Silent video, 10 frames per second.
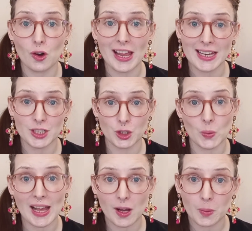for a
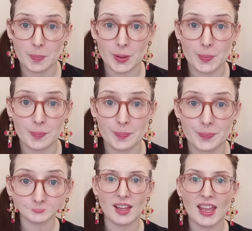new album.
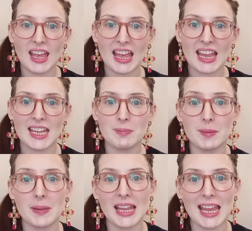
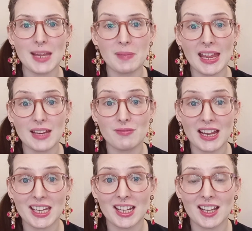Amy became a
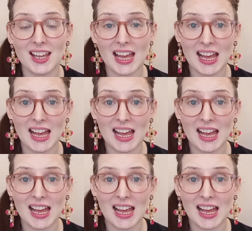regular